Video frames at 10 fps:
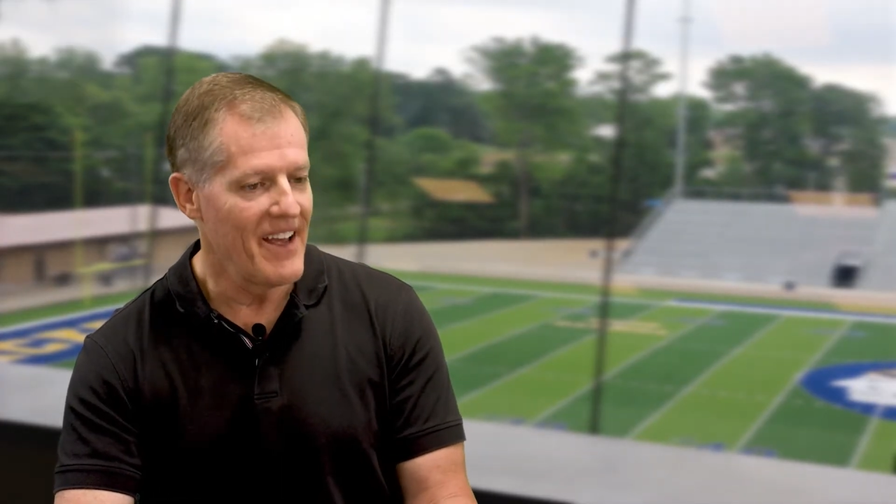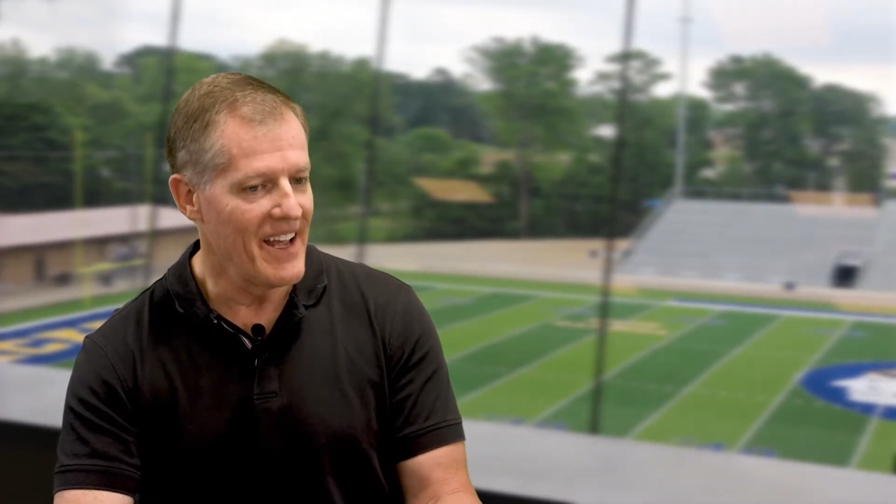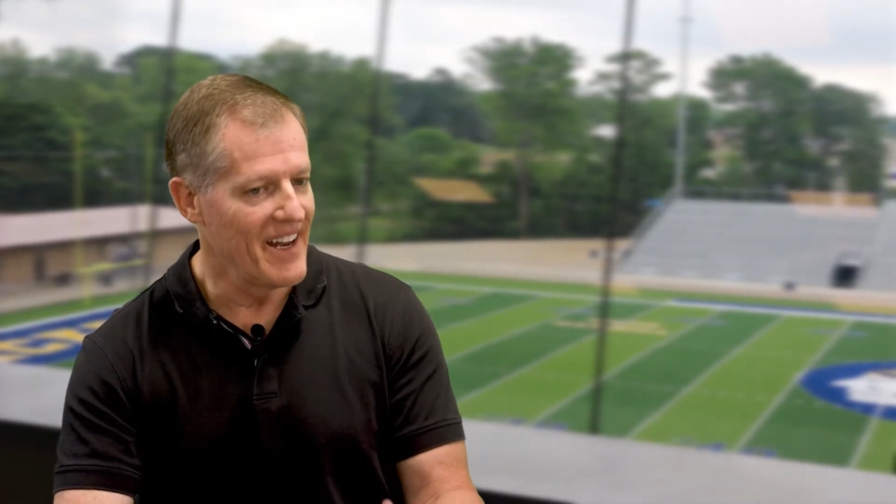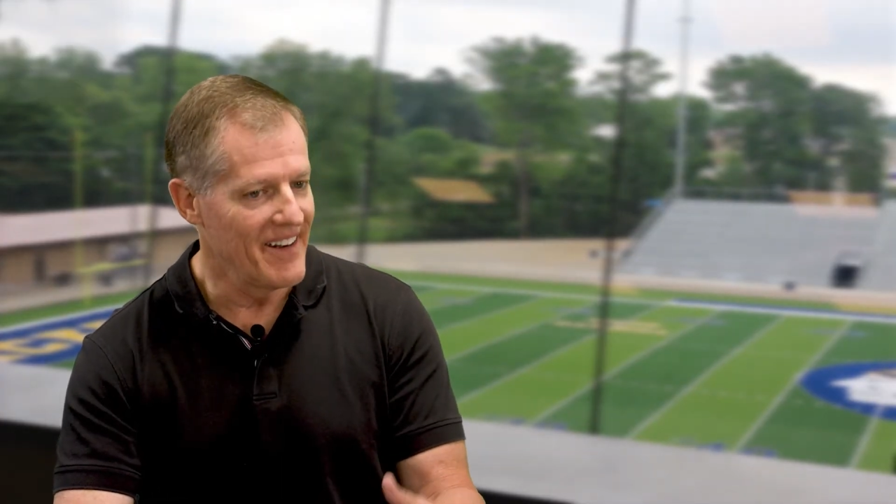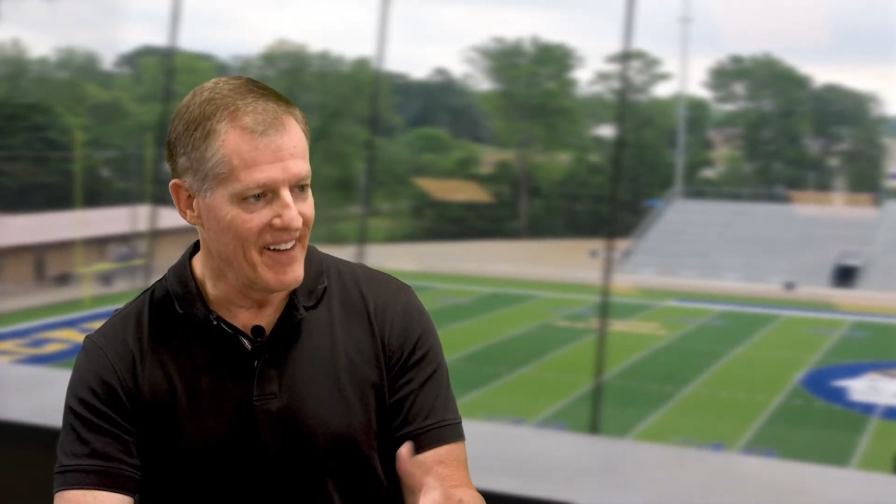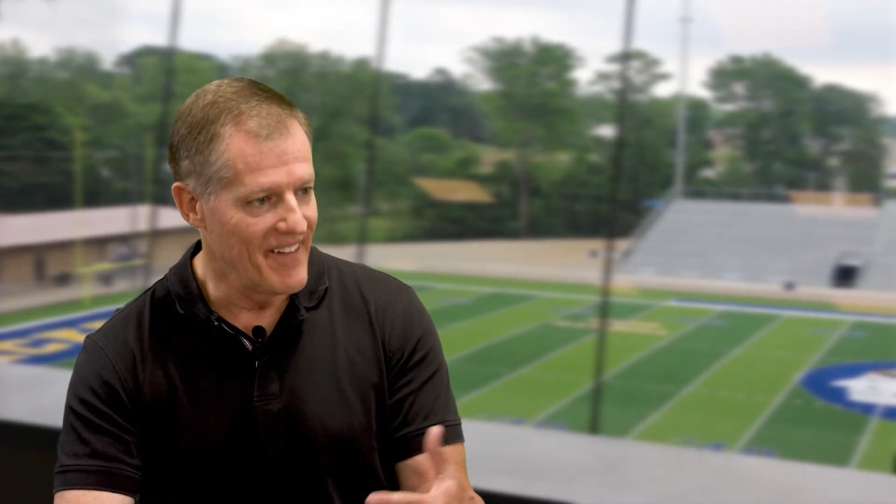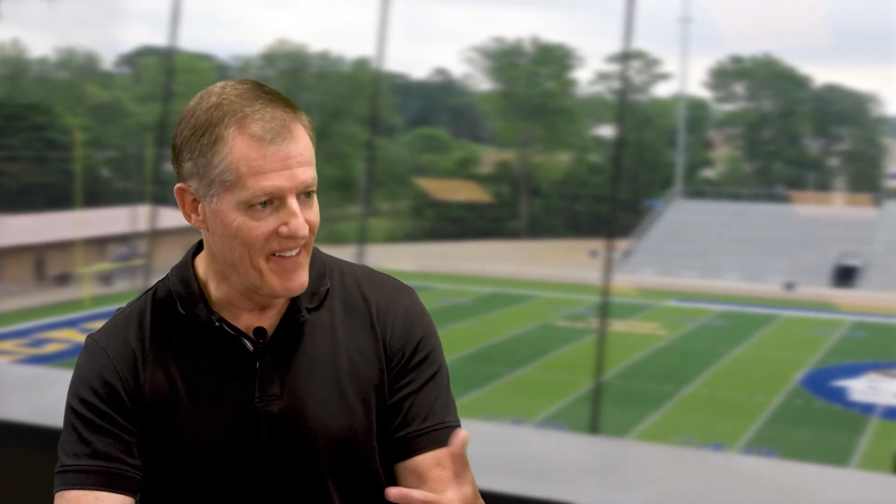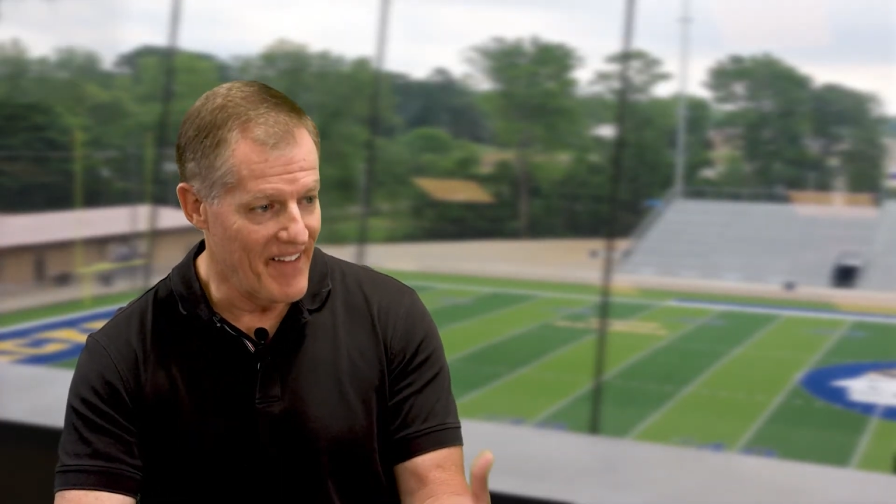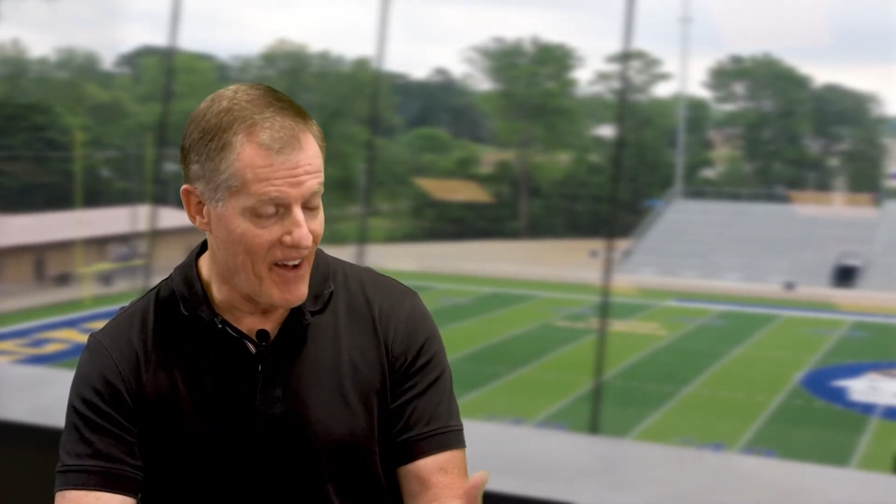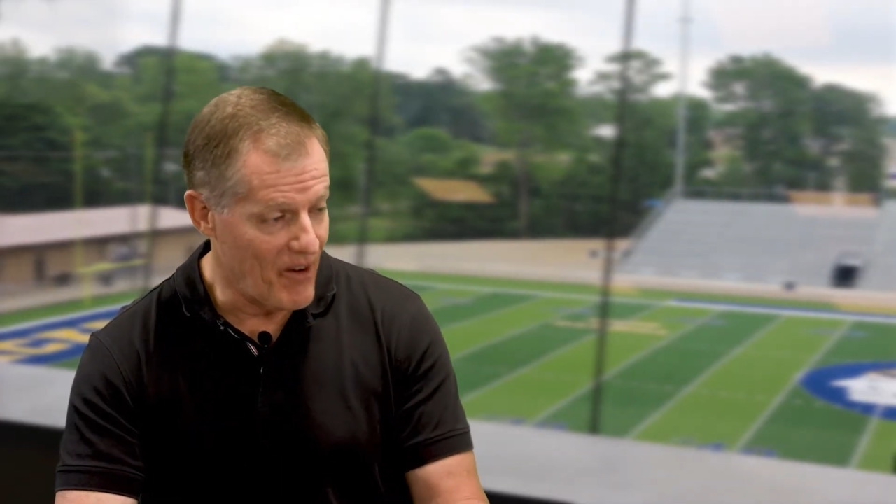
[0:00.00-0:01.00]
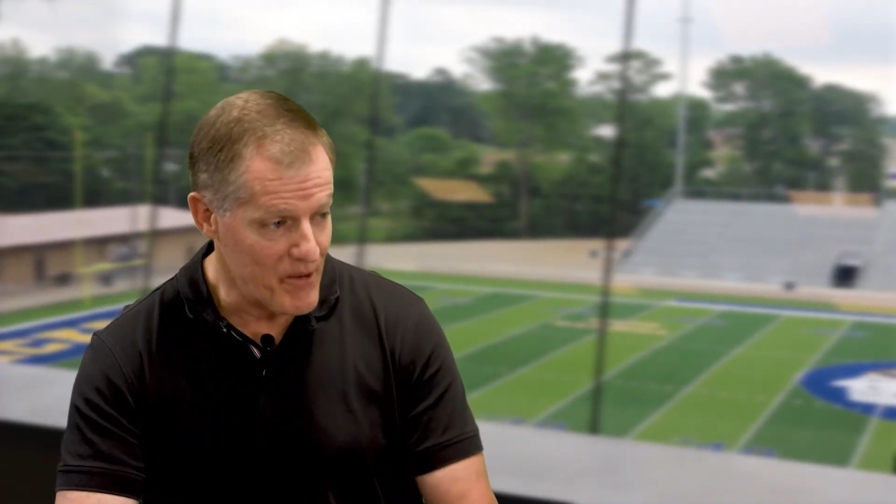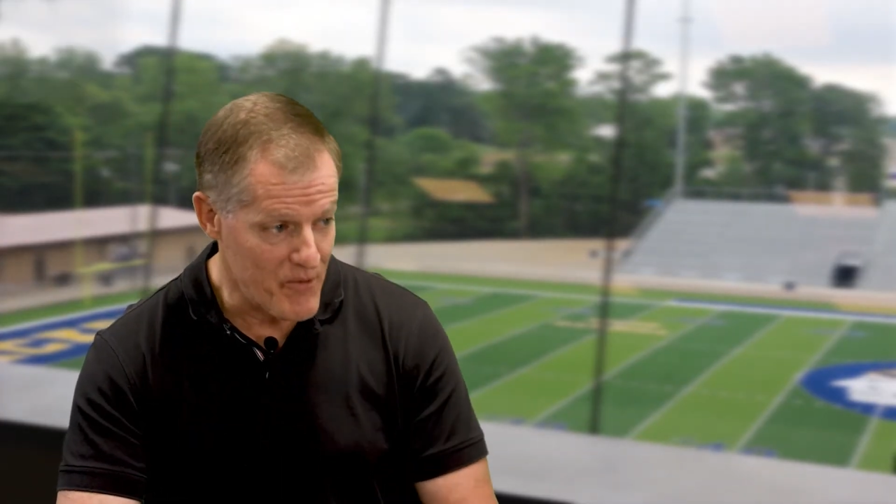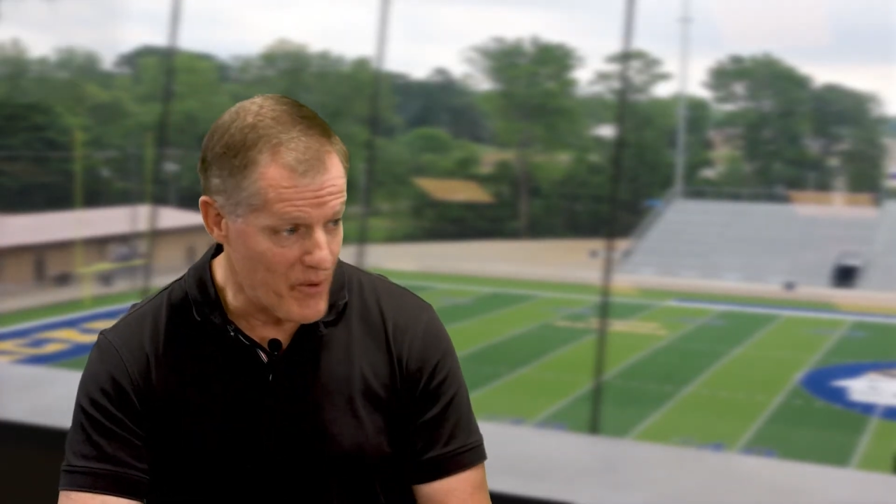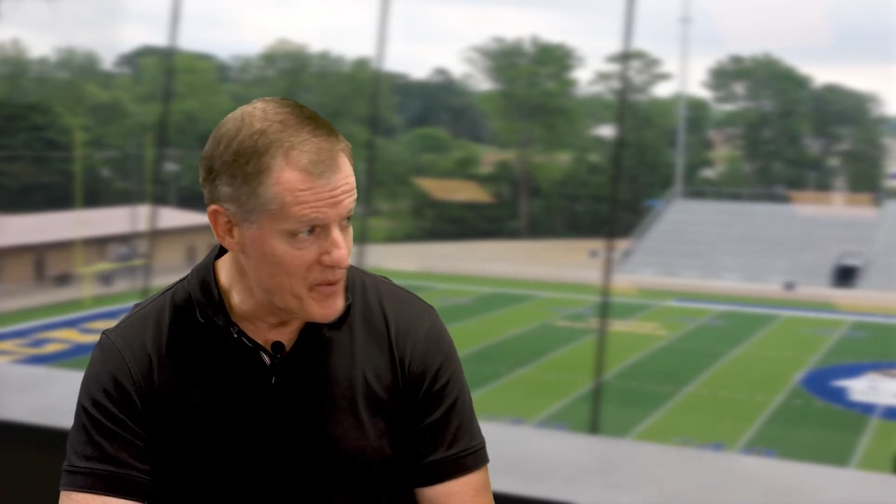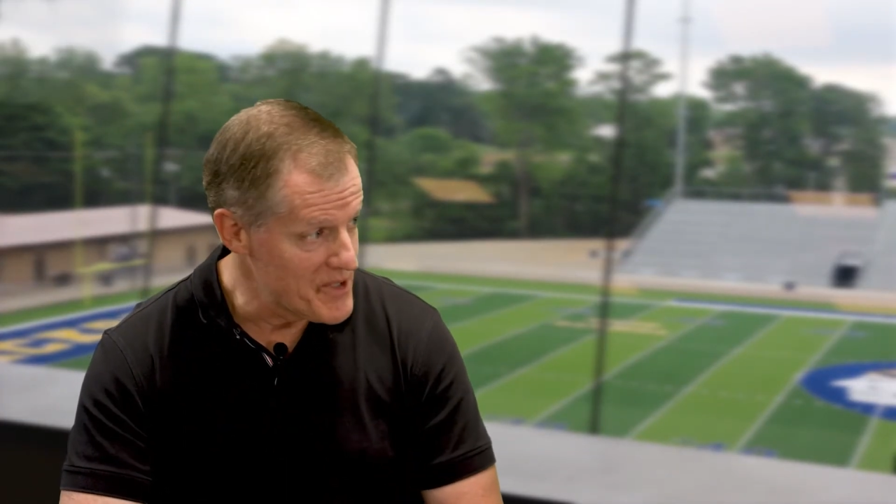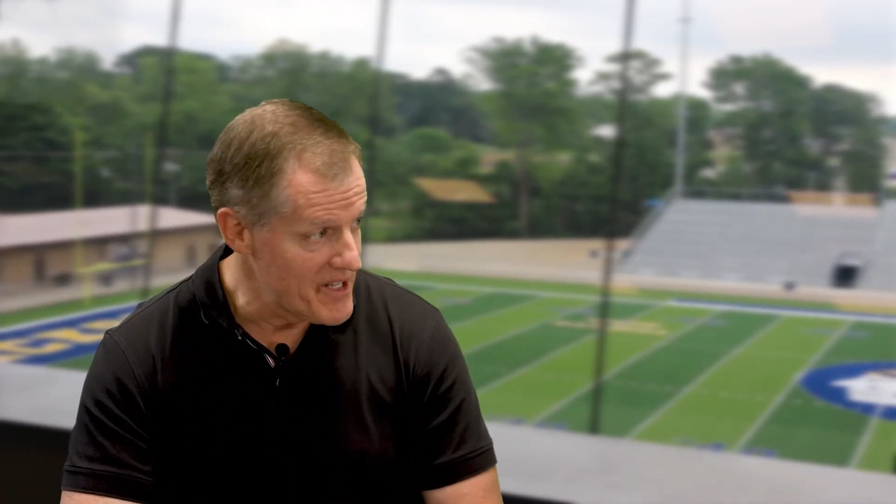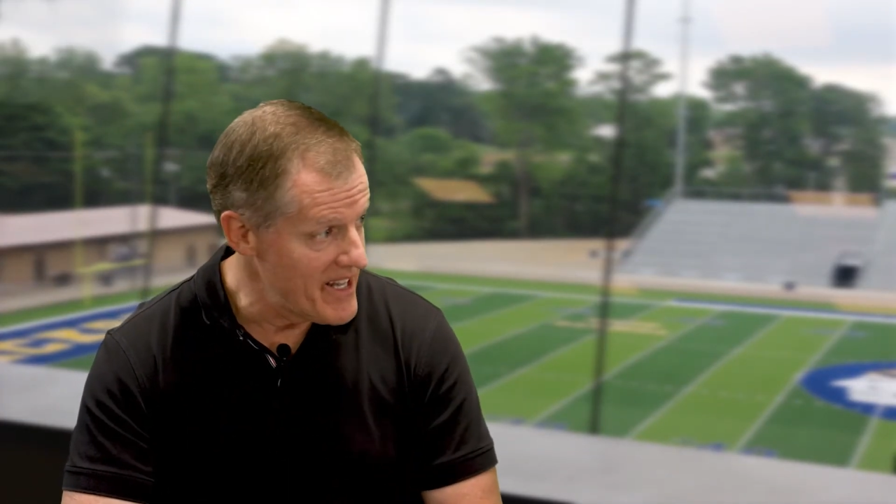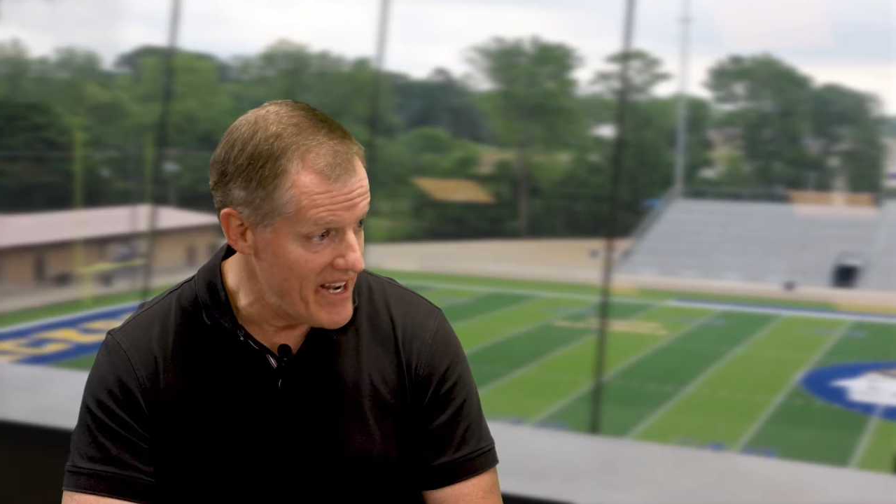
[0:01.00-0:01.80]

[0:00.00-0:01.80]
and Hallsville was in